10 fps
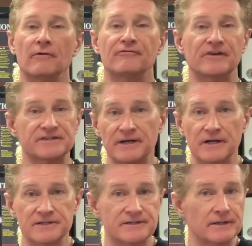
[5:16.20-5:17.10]
Visit
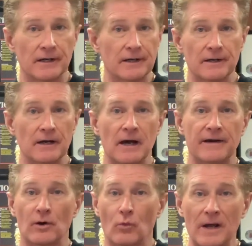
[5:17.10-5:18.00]
us on
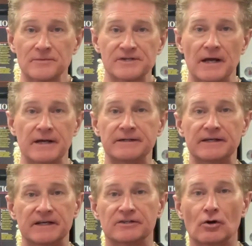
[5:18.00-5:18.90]
our website,
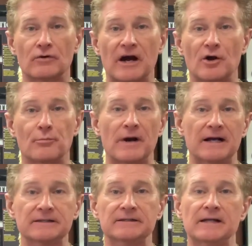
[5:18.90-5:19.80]

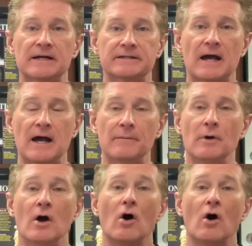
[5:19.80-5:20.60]
nikitowchiropractic.com